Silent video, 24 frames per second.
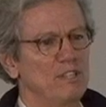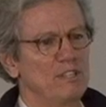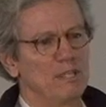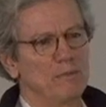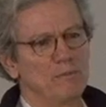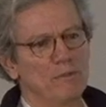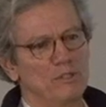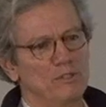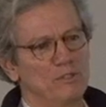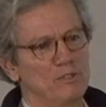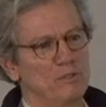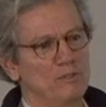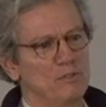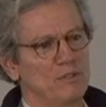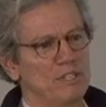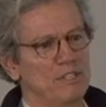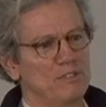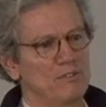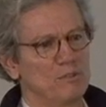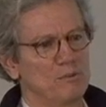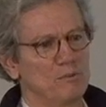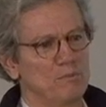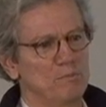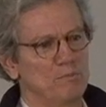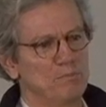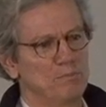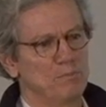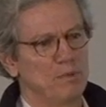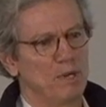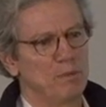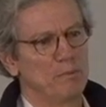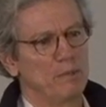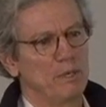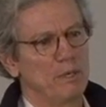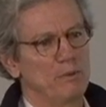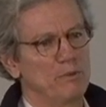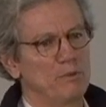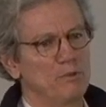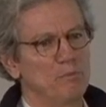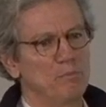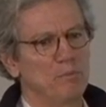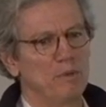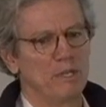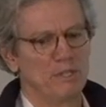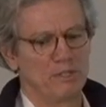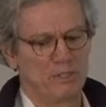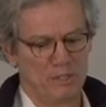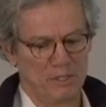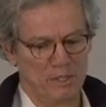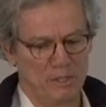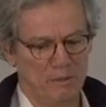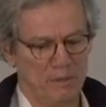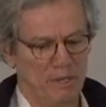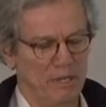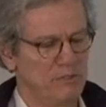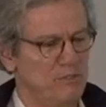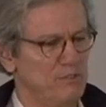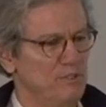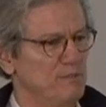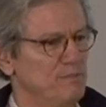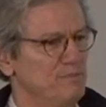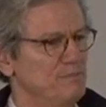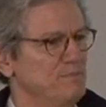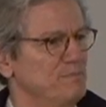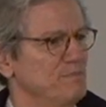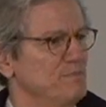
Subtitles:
the WTO to properly respond to your question.